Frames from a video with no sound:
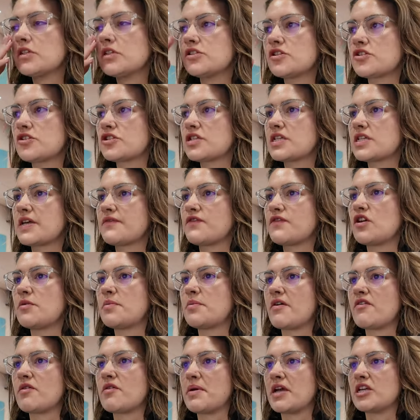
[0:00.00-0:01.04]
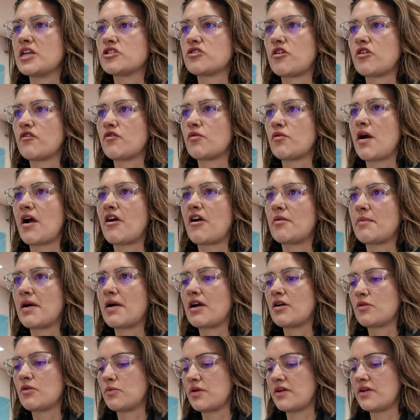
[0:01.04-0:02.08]
So just to give you a bit of a picture of where I'm
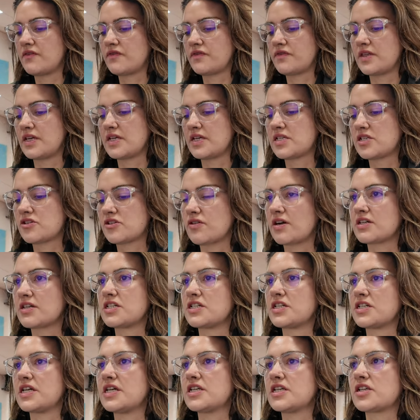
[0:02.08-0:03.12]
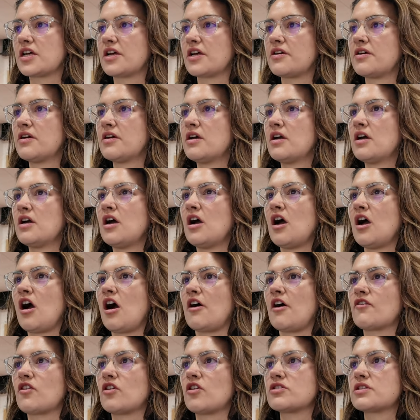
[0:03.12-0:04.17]
at with this strategy, so
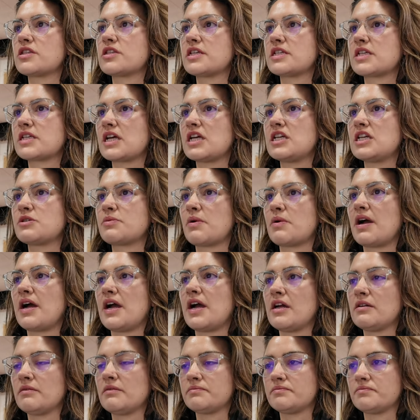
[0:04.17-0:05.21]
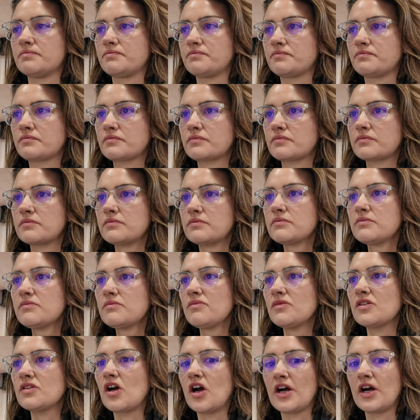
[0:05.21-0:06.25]
I've got to the stage where
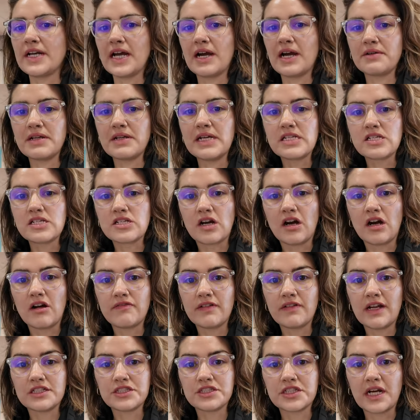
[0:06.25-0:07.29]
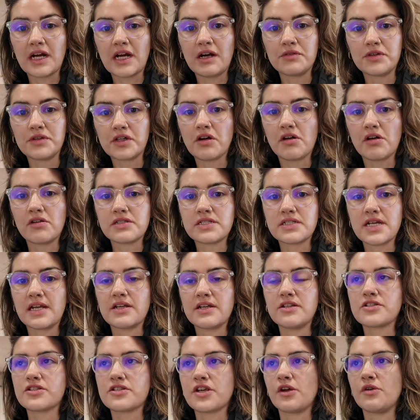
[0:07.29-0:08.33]
I now need to start fleshing out the
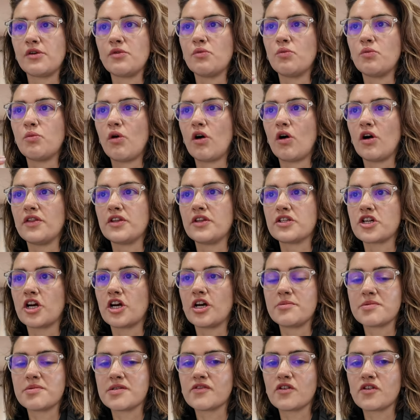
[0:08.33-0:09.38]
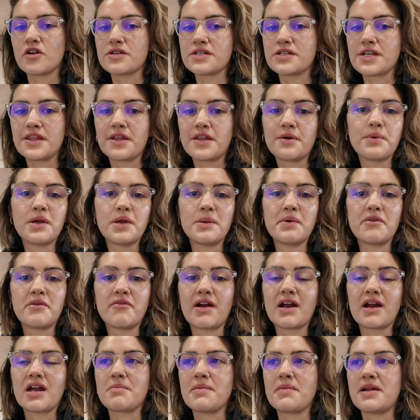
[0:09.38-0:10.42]
content. So what are the types of content that we would
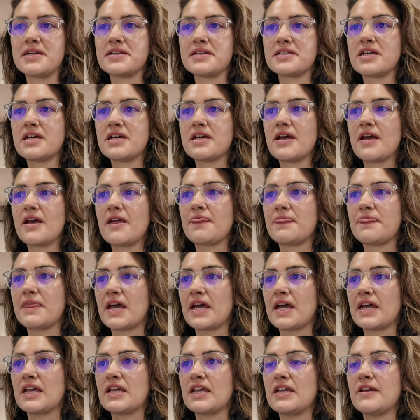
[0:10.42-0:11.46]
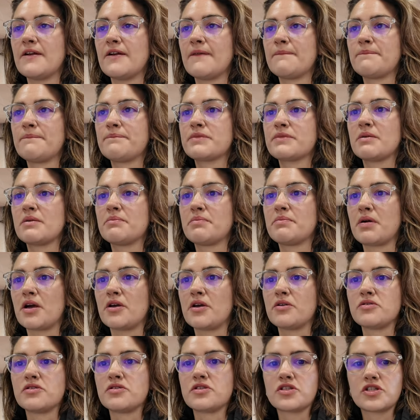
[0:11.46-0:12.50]
recommend they
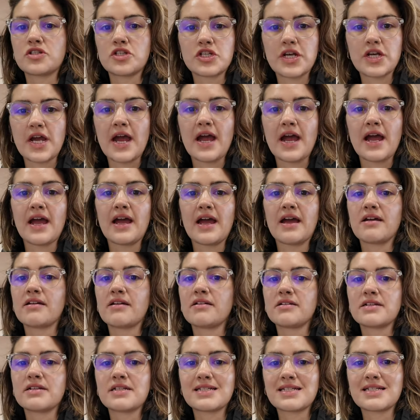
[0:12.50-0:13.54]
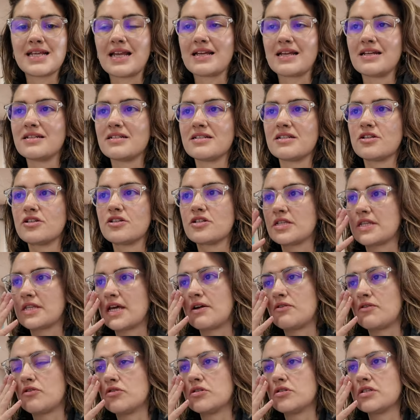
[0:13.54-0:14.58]
post, share, send to
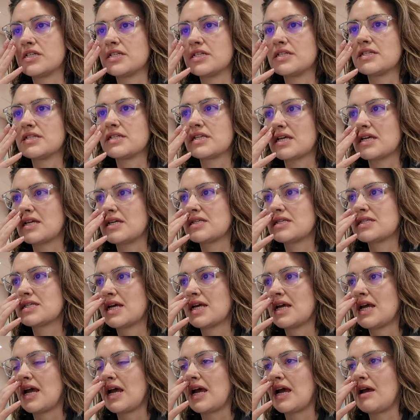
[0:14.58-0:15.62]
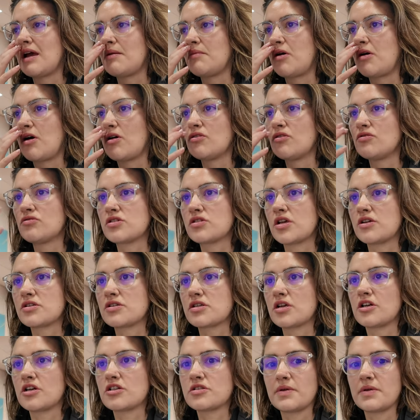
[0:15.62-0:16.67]
their audiences? I'll also
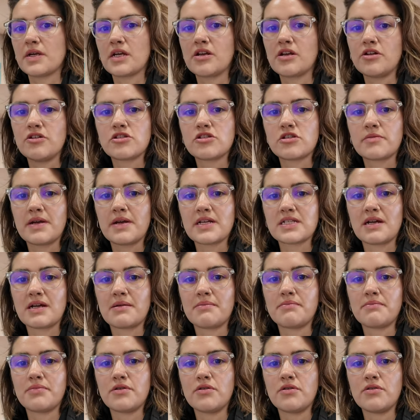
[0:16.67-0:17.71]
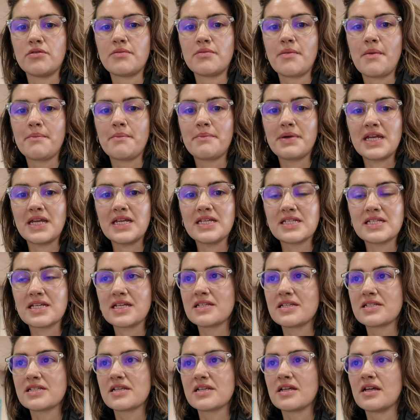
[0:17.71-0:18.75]
start to include some example
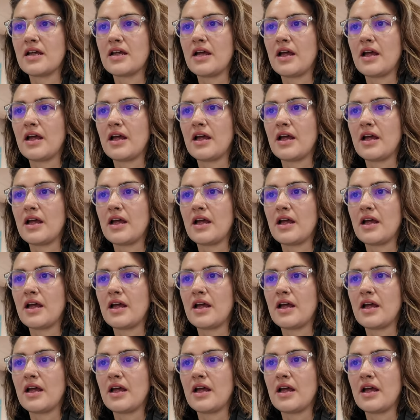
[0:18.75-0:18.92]
pieces.